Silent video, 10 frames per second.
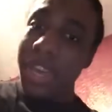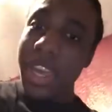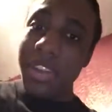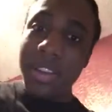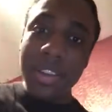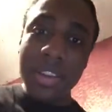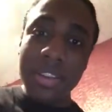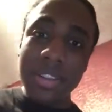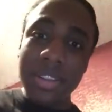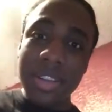had
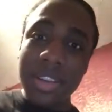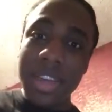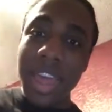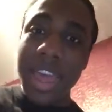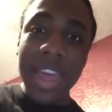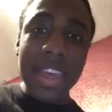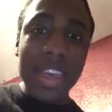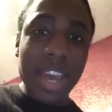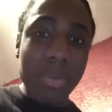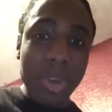on a hat and
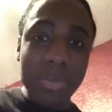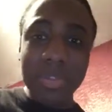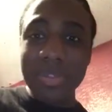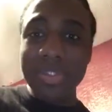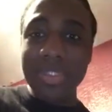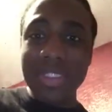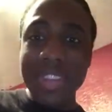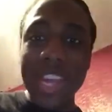cowboy boots.